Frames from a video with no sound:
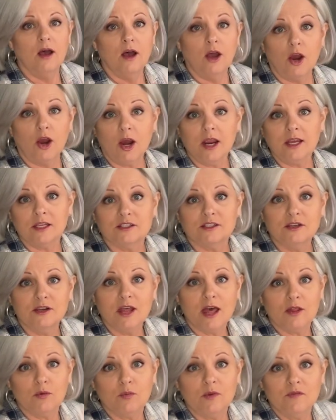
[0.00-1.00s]
All right, so
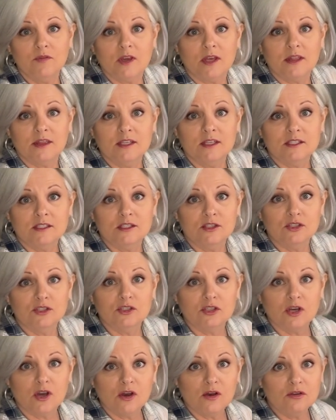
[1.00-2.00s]
now that we've got this
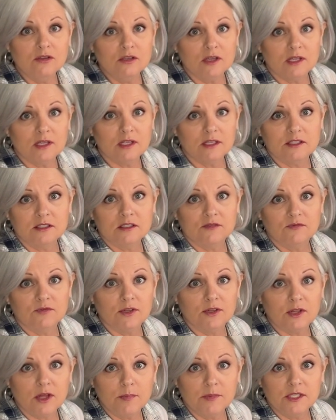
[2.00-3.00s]
installed, let's
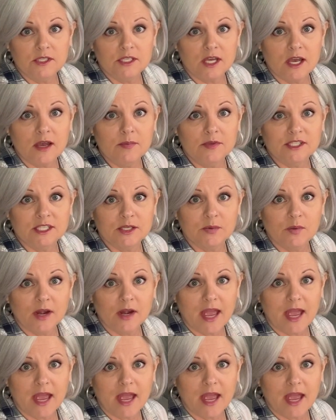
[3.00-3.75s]
fill up the tub and see what